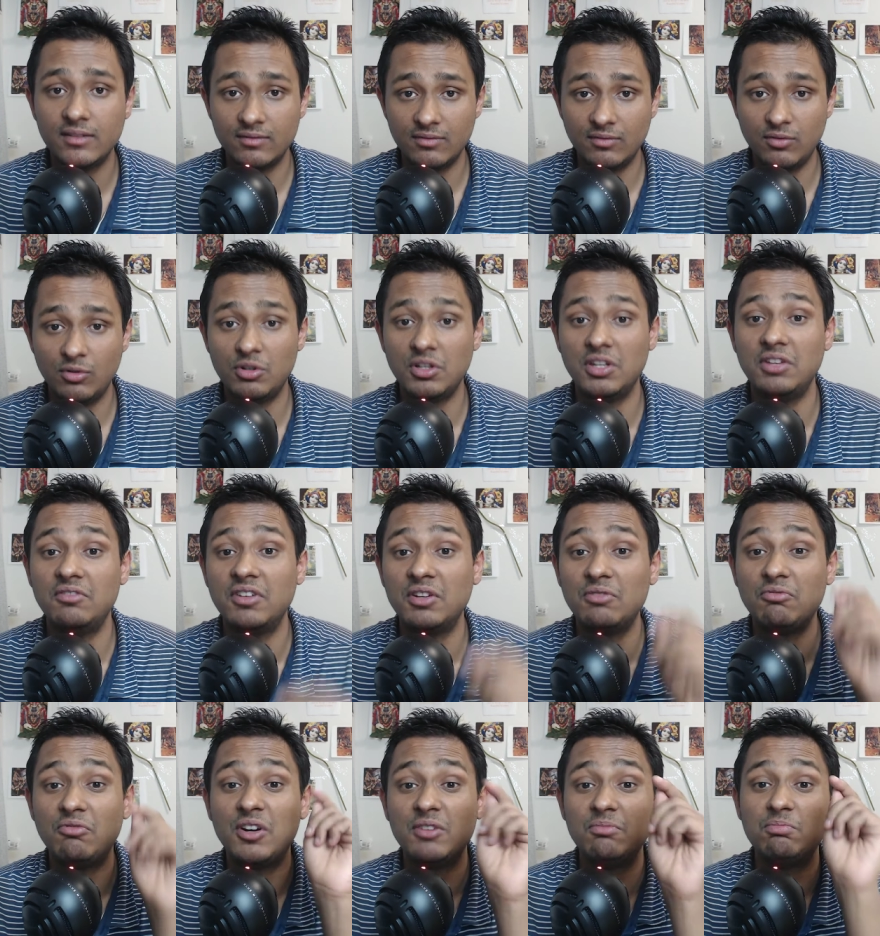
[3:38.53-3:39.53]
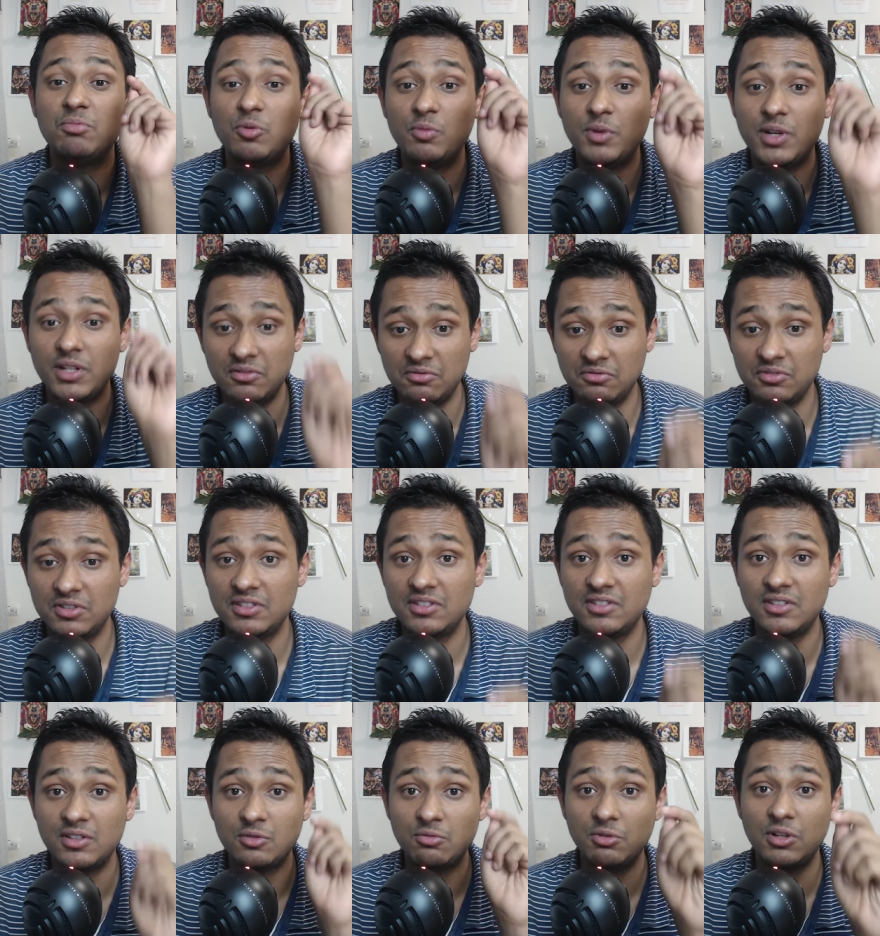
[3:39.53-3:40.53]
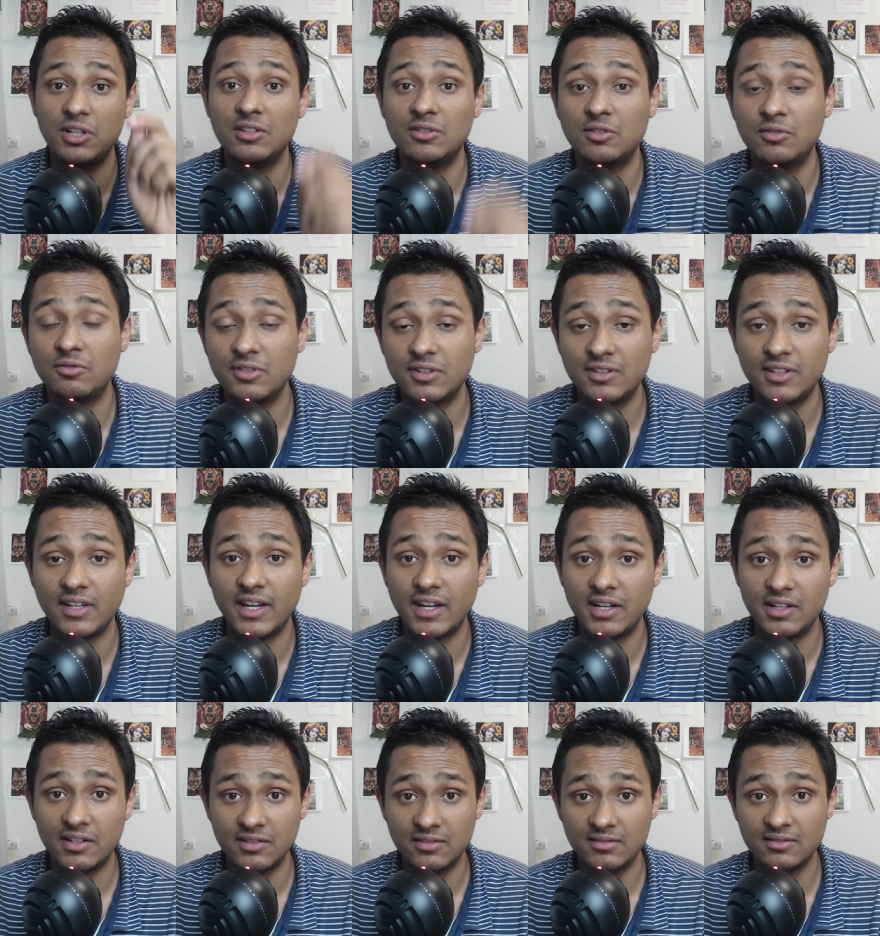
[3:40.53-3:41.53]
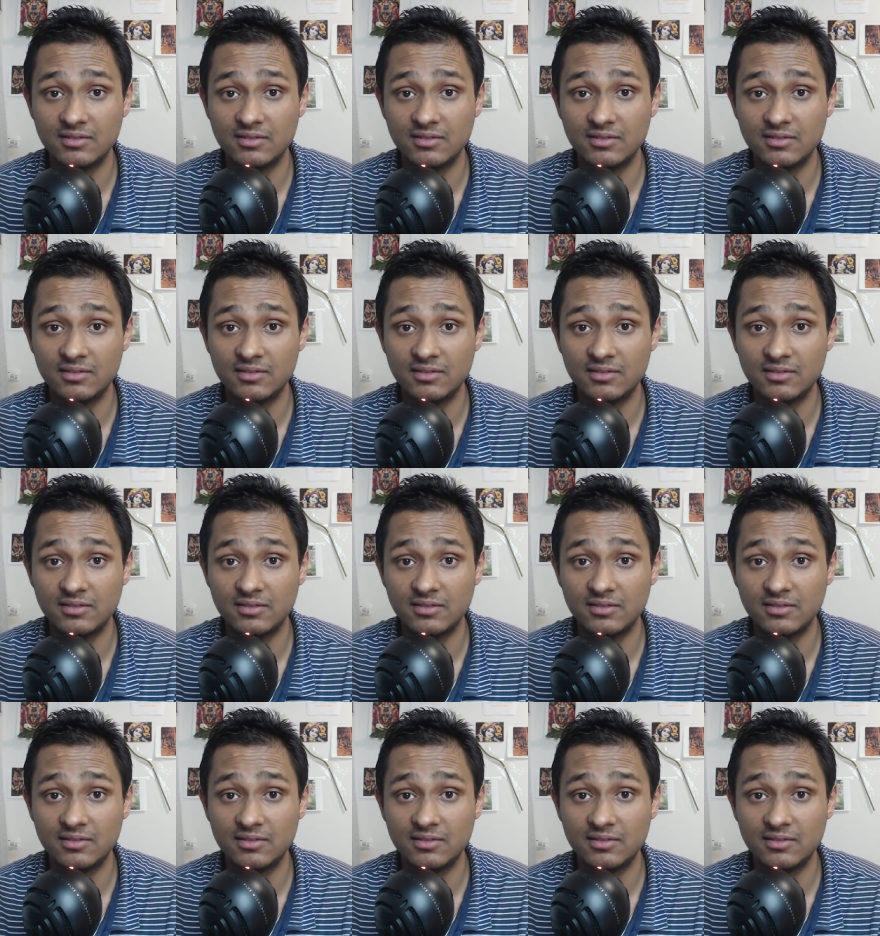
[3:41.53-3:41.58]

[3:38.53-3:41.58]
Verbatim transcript: for even one moment, which is a twelfth of a second,